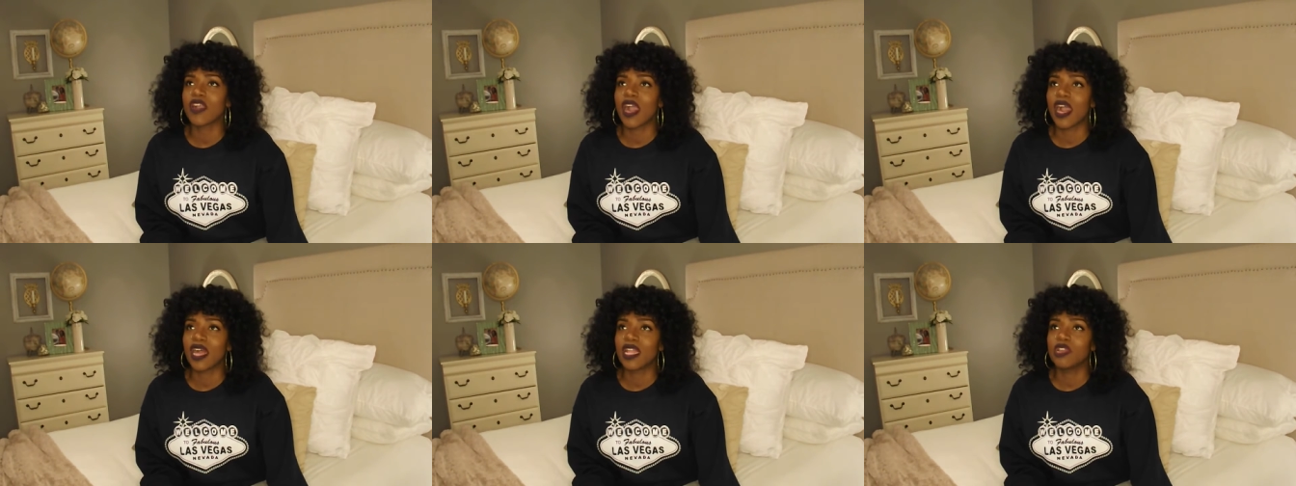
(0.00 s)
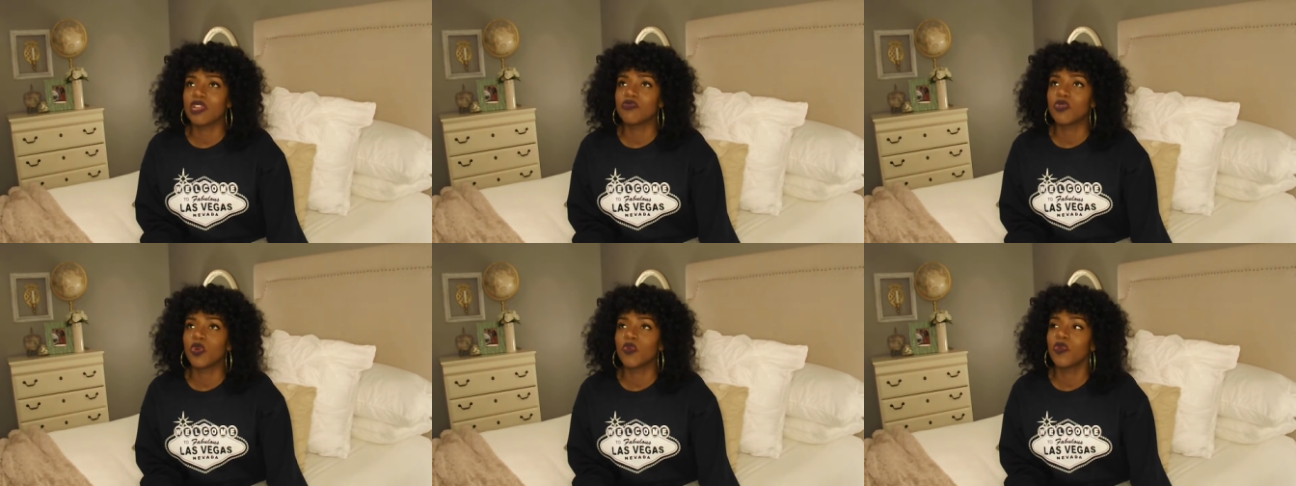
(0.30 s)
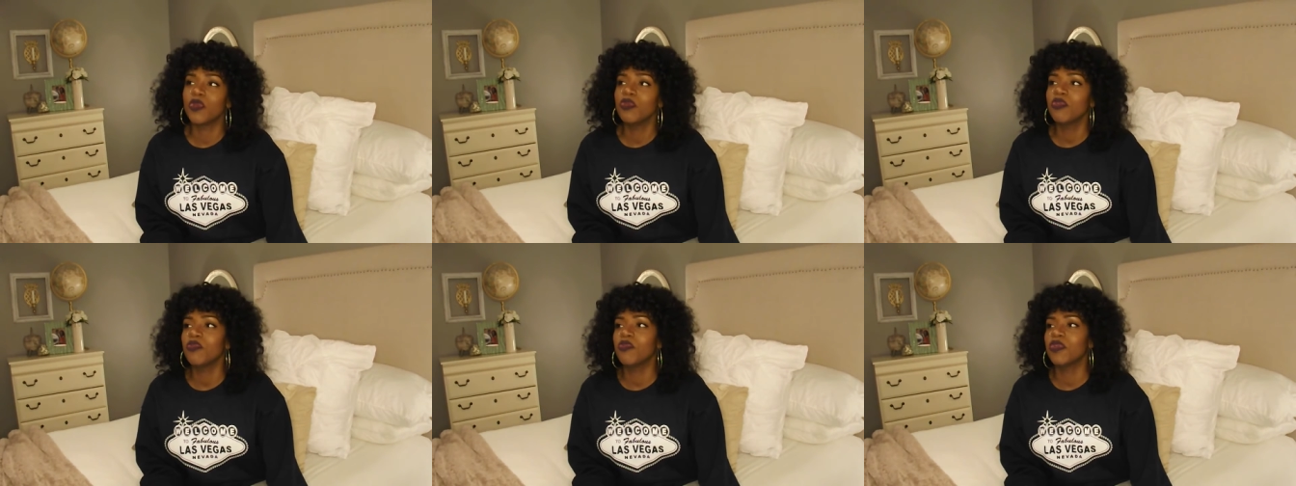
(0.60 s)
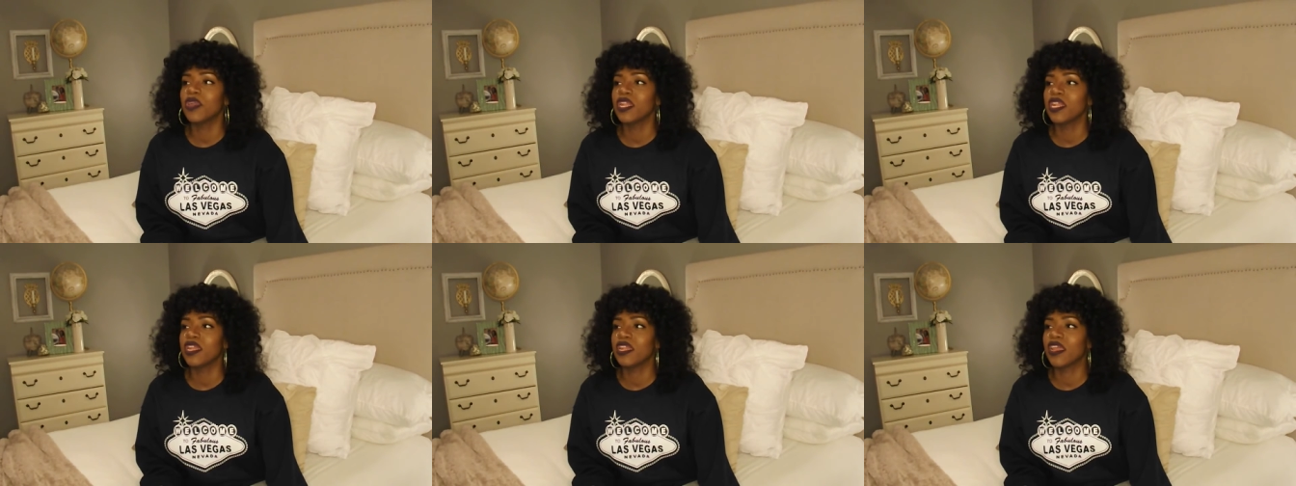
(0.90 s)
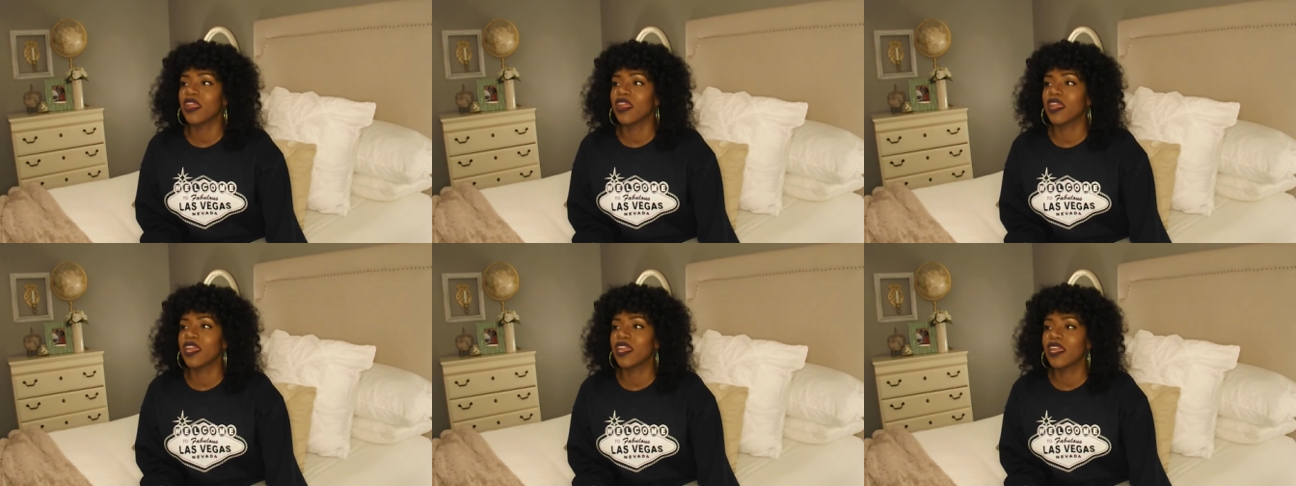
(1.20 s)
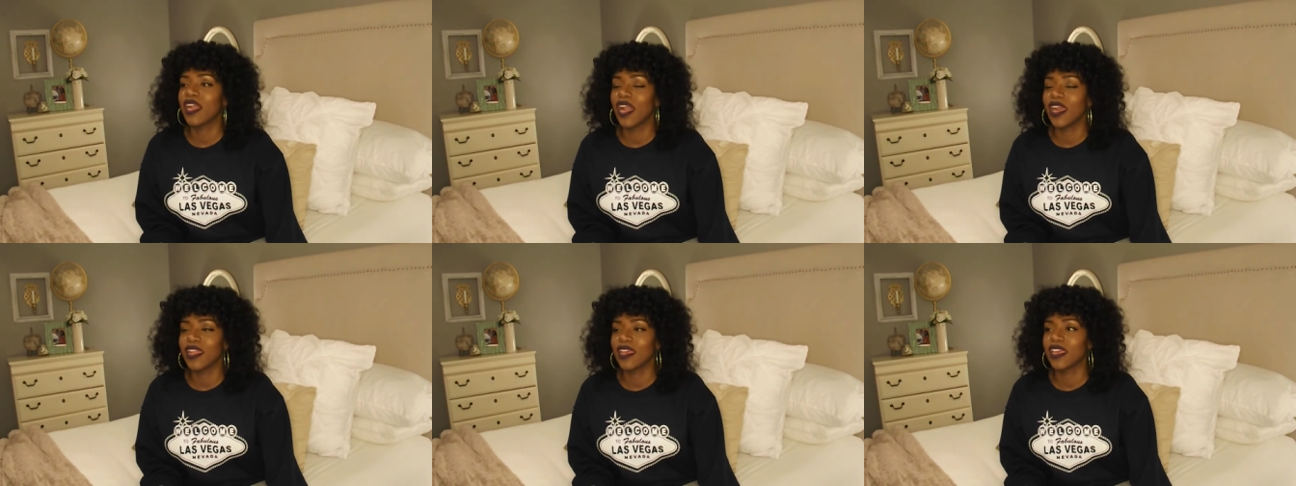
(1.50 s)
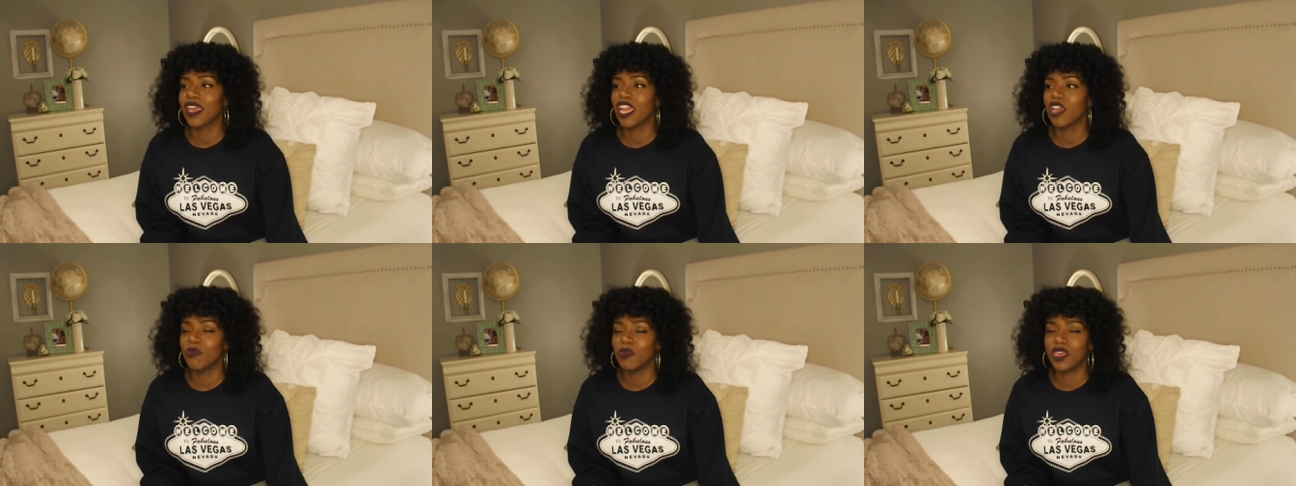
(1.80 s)
Island, but when we went in there, it kind of
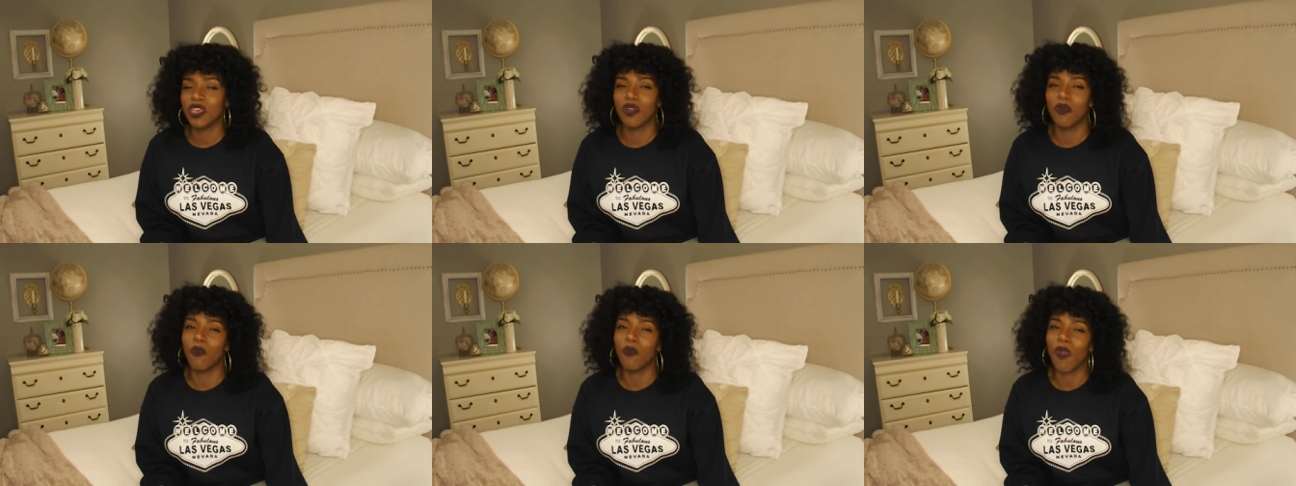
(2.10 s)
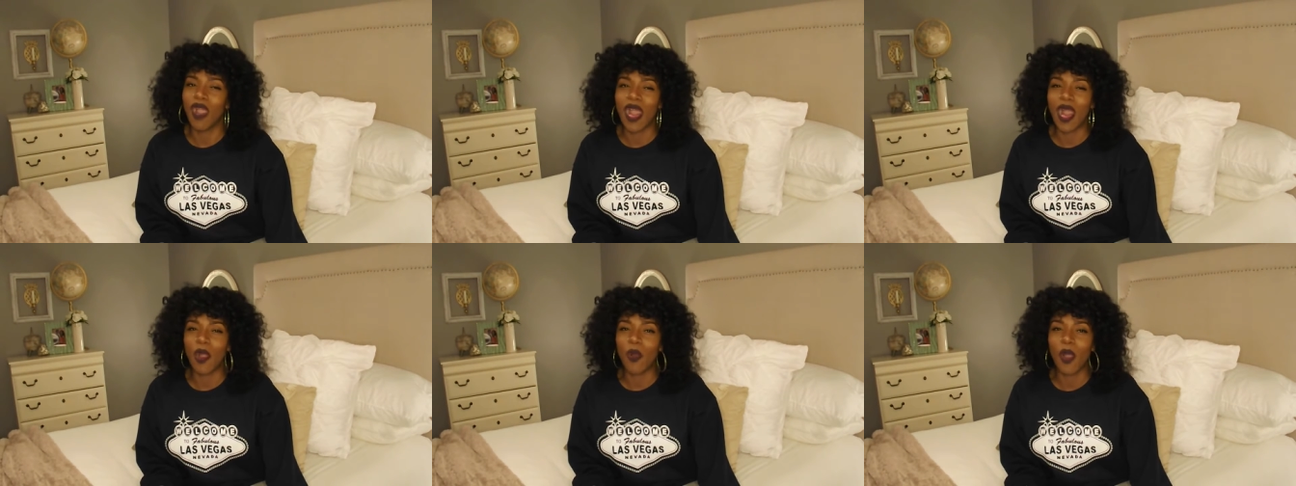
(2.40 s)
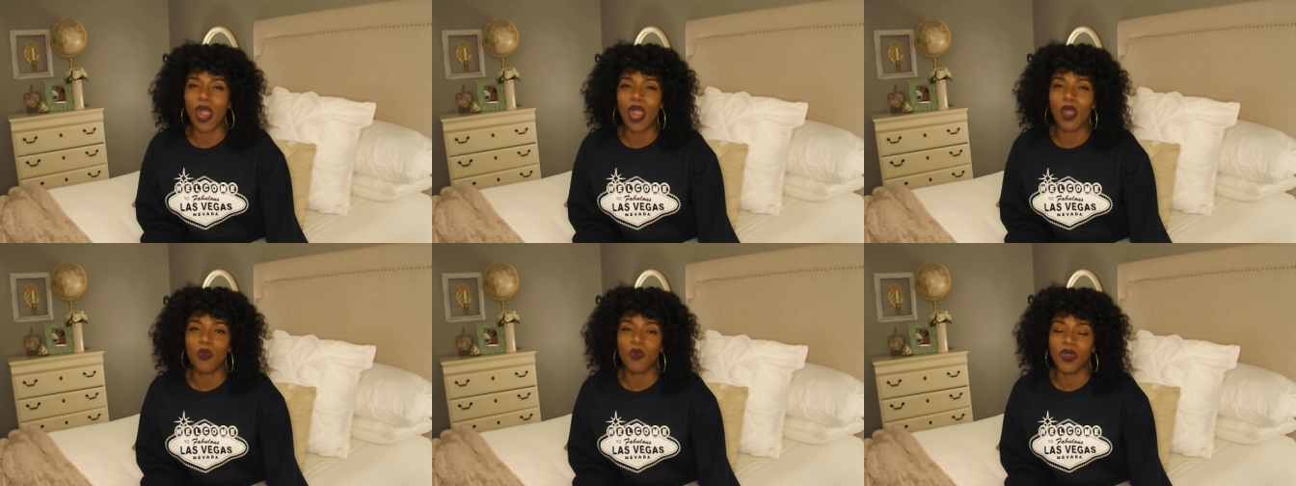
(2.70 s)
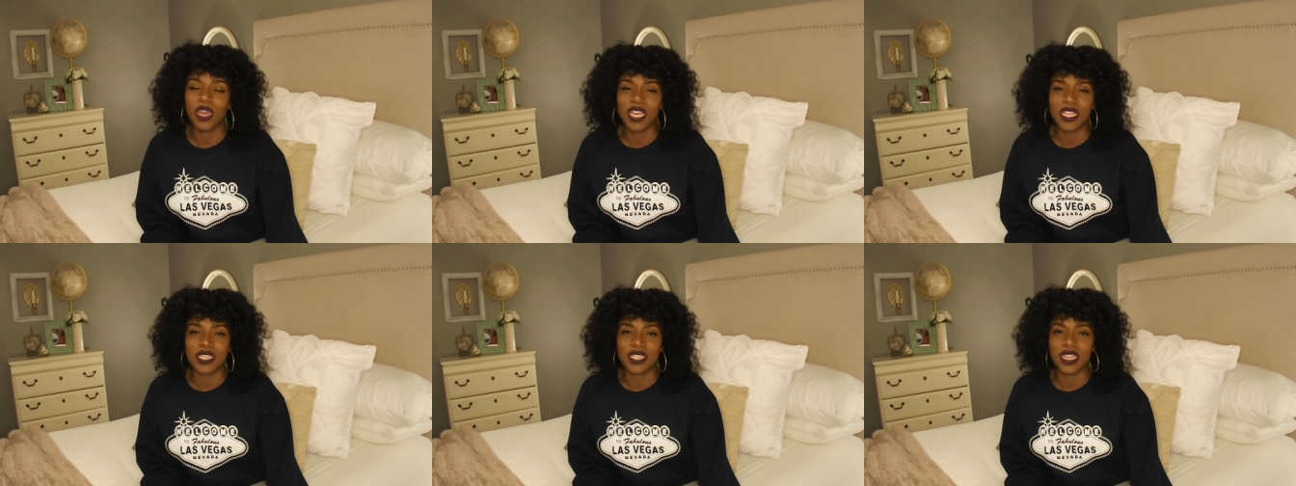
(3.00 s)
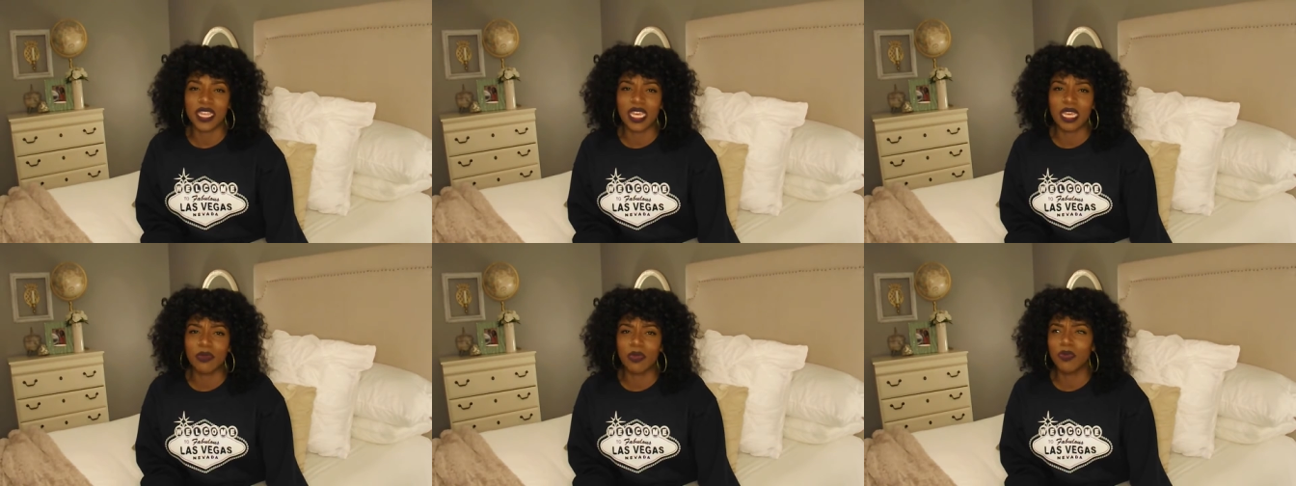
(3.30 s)
gave me a Wild Wild West theme.